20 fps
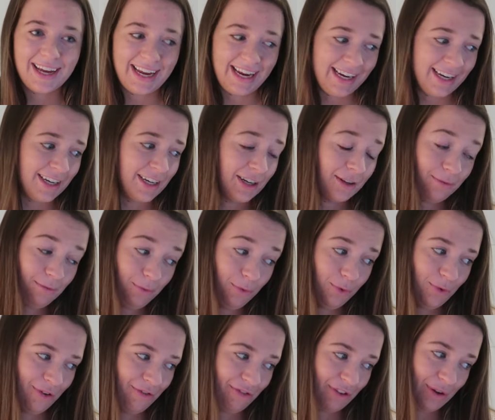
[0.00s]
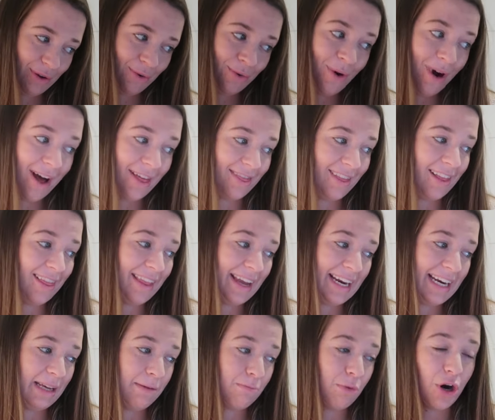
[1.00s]
and review on the
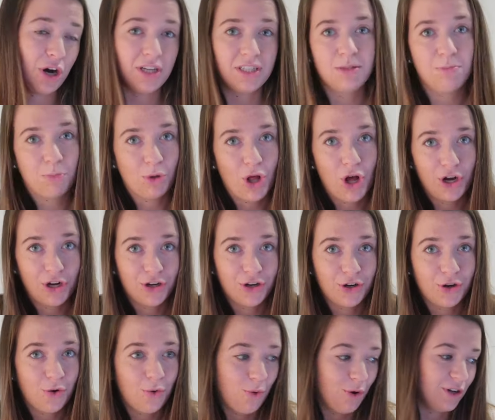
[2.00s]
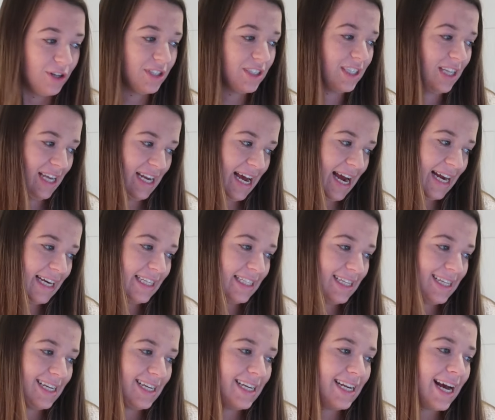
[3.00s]
LadyBoss blogger course that I
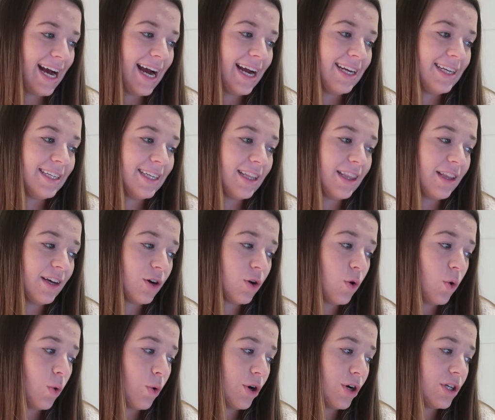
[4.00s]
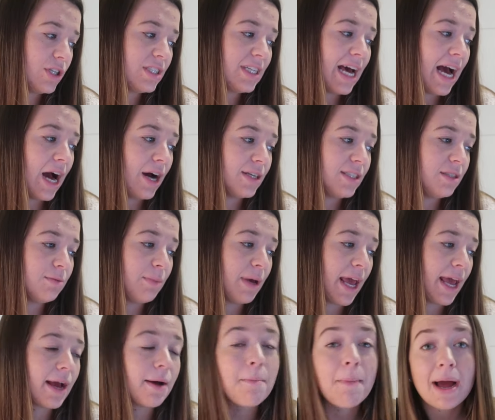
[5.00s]
did. I did the course How to
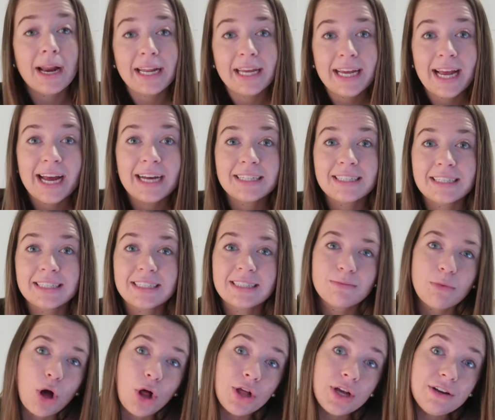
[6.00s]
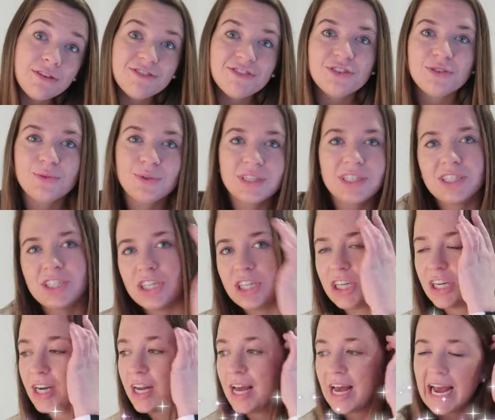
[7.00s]
Make Money as a Small
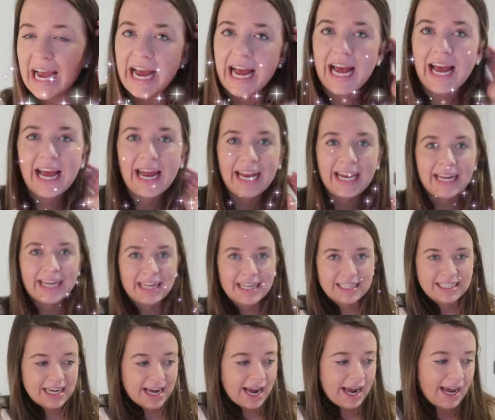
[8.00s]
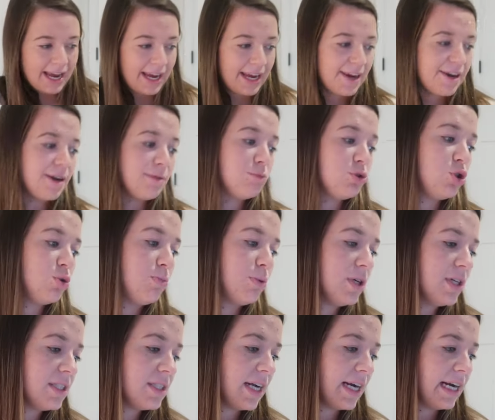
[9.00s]
Influencer, and I am super
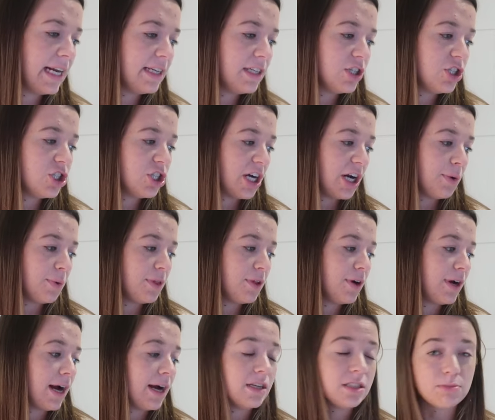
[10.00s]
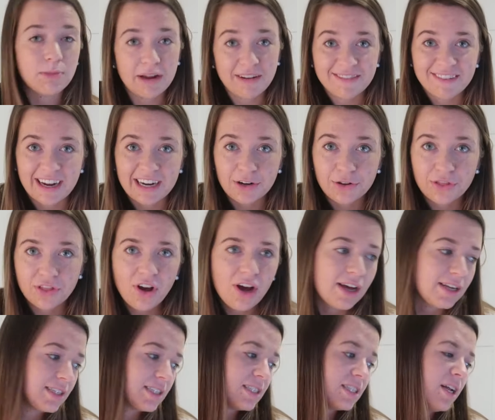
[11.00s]
excited to share with you guys my final
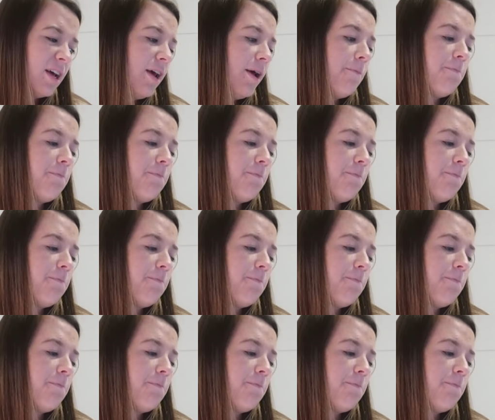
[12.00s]
thoughts.